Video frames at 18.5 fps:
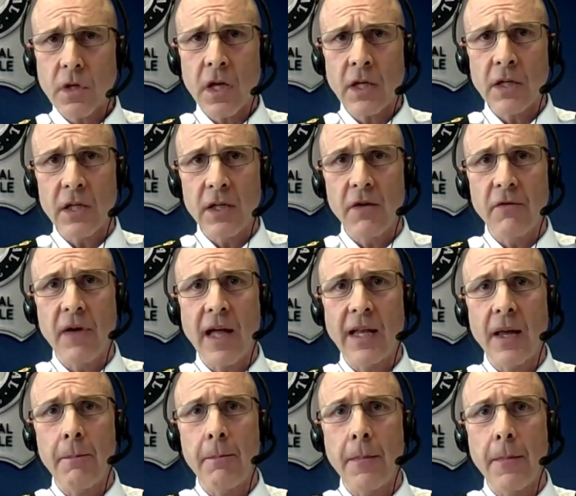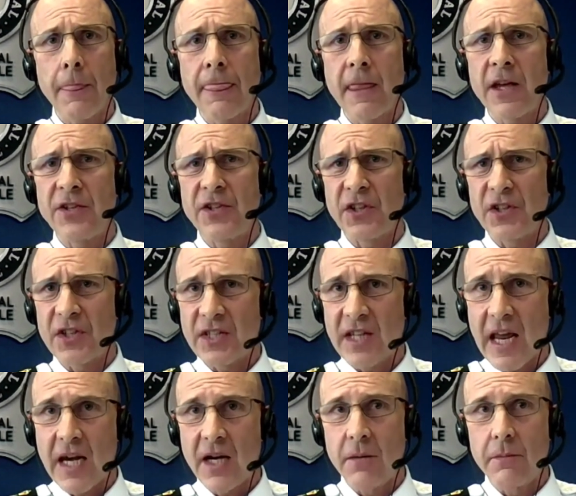to develop a
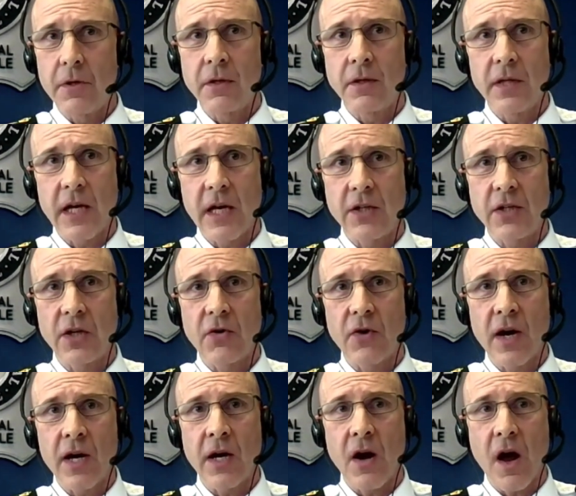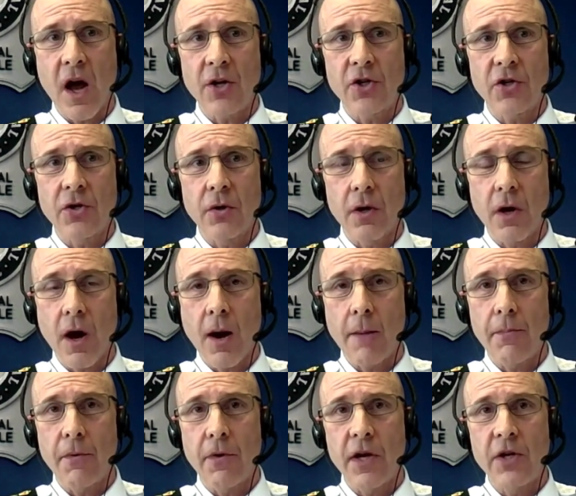sustainable, integrated
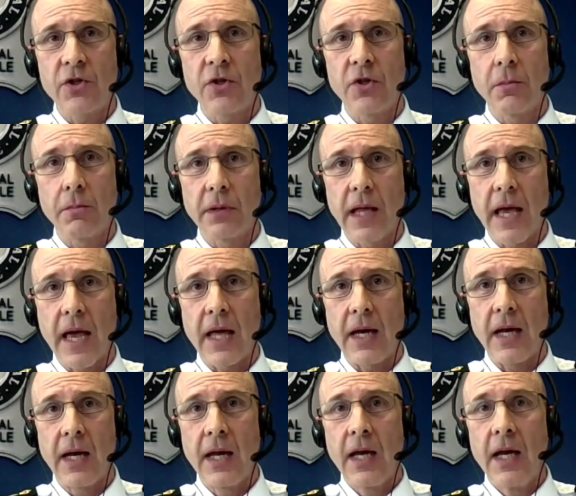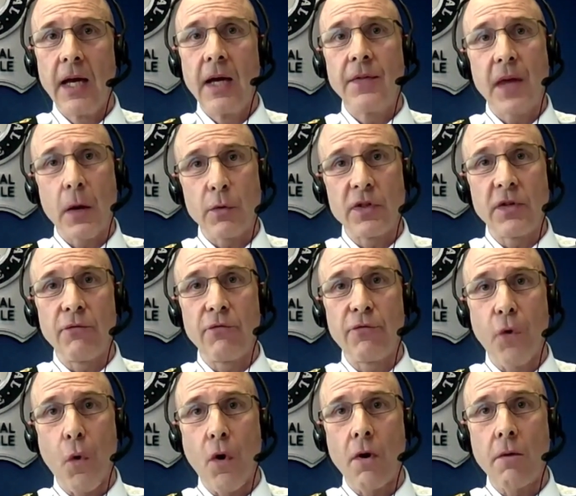operational plan that was
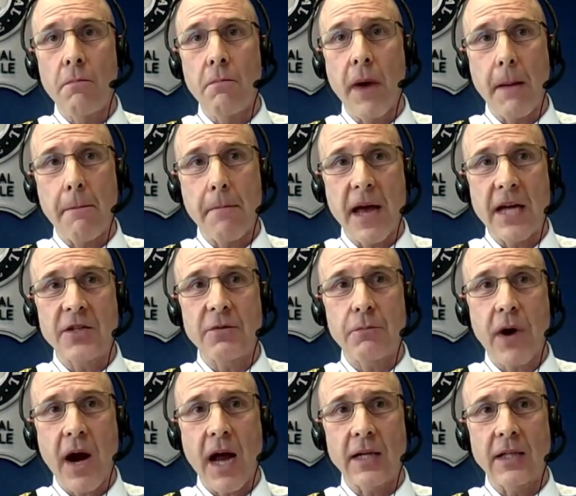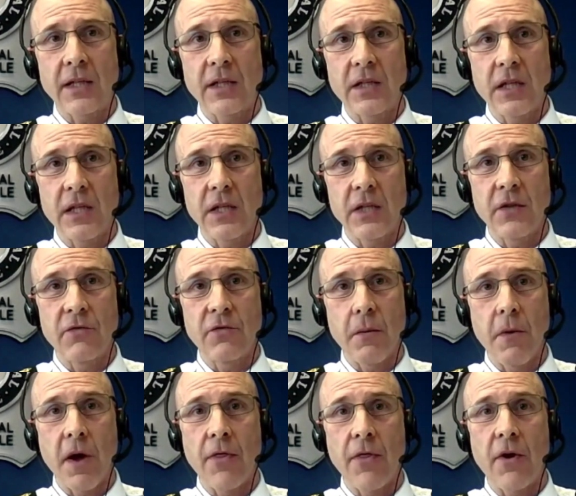informed by best practices
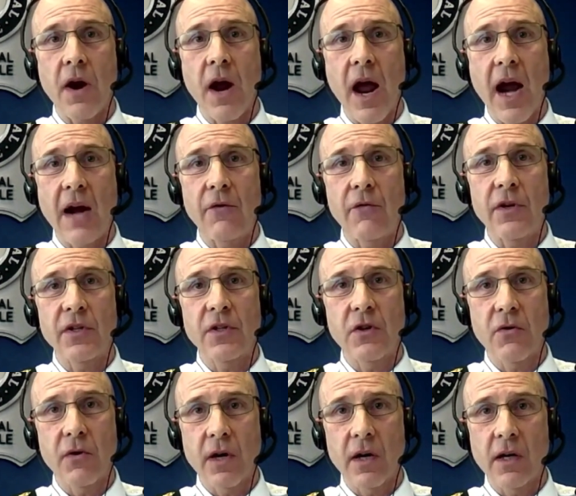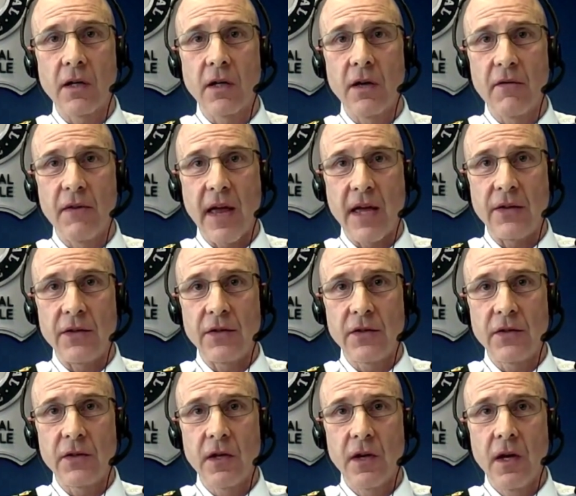from other high-risk critical
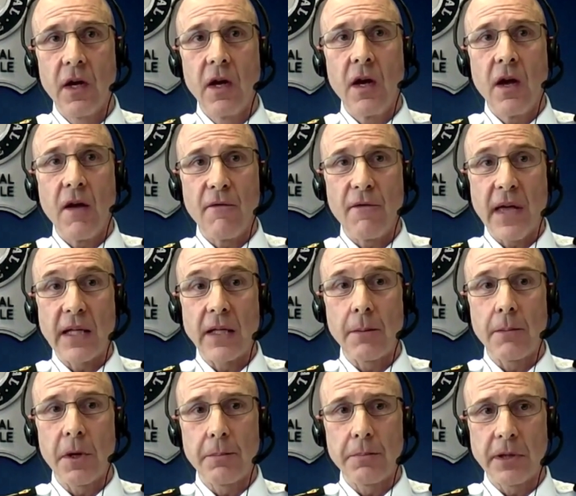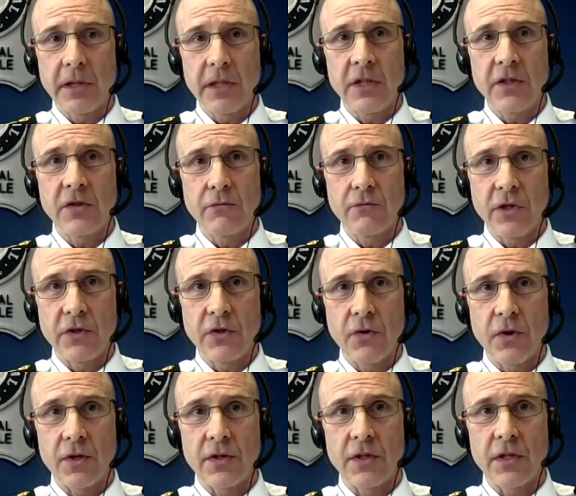events, available police
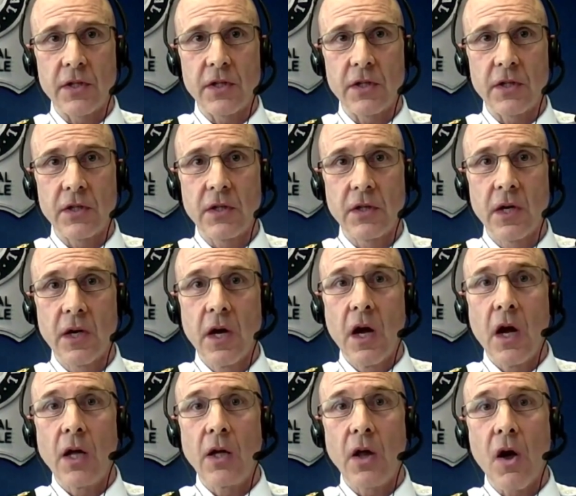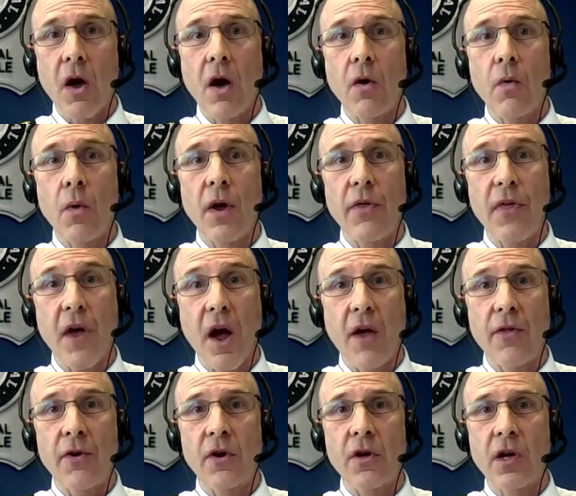resources, along with
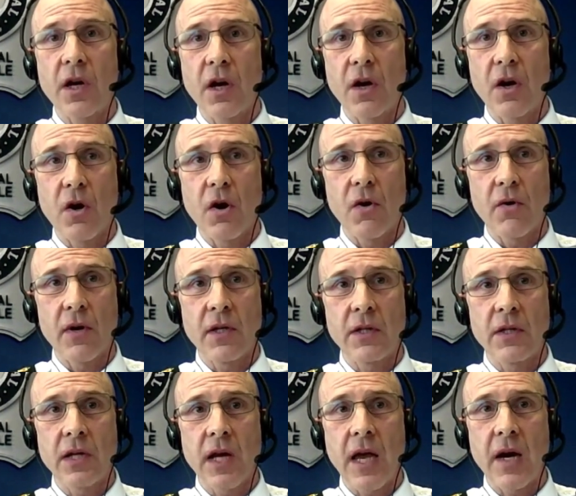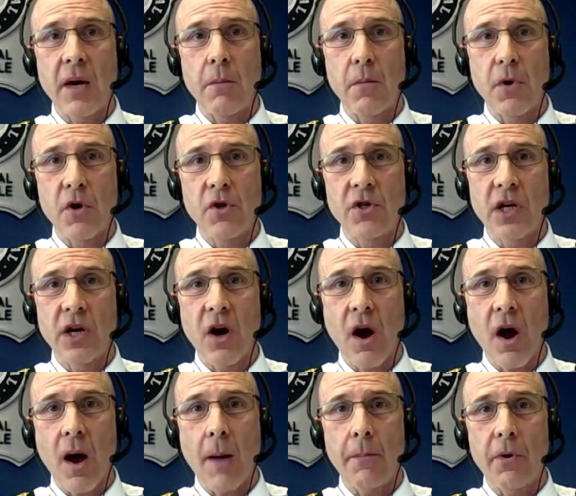other concurrent and emerging
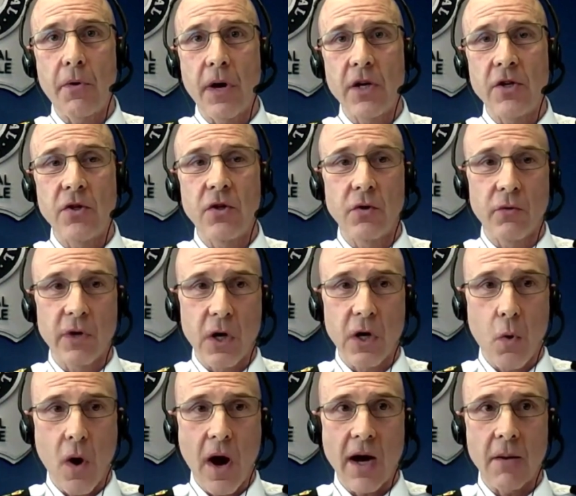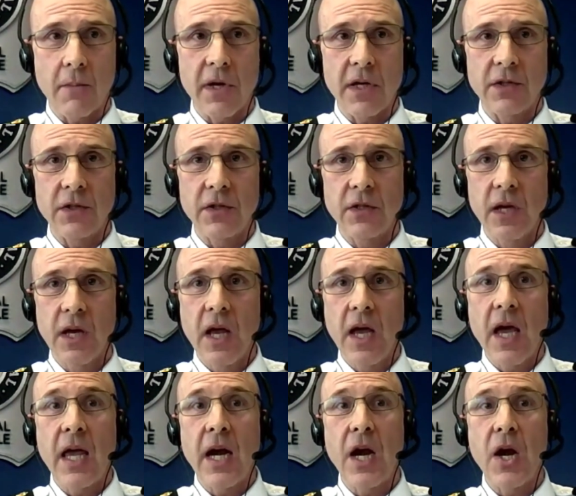operational requirements
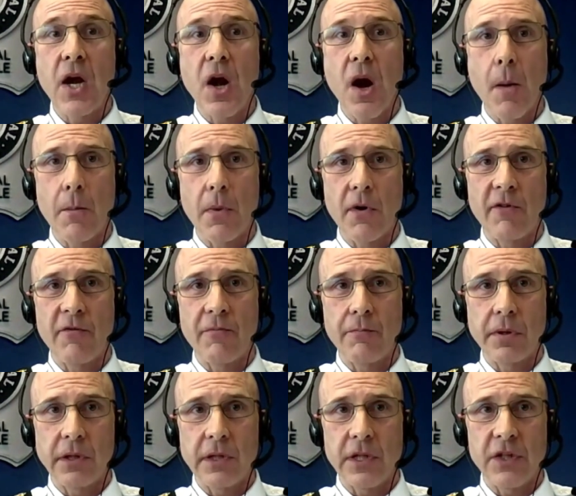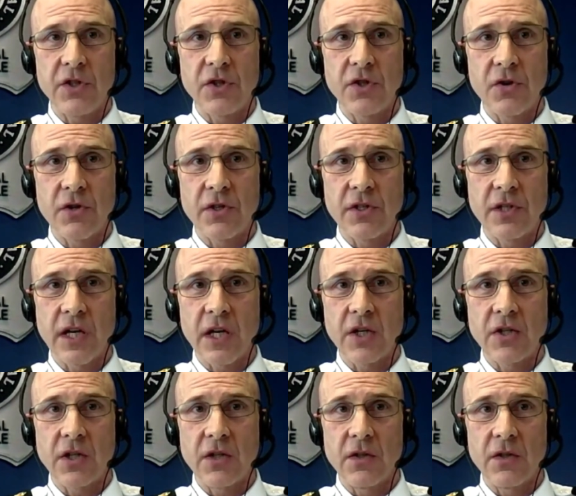in a number of police
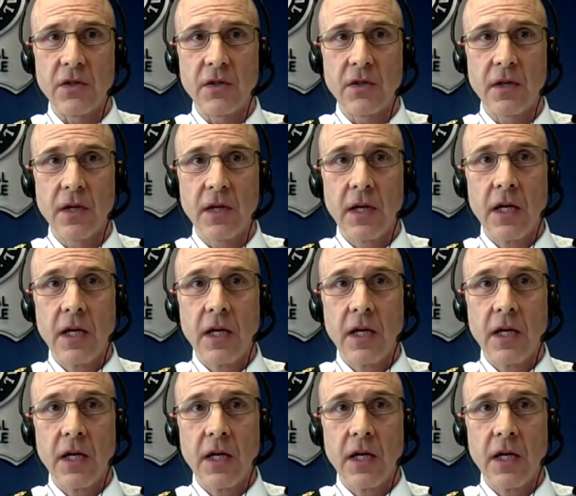jurisdictions.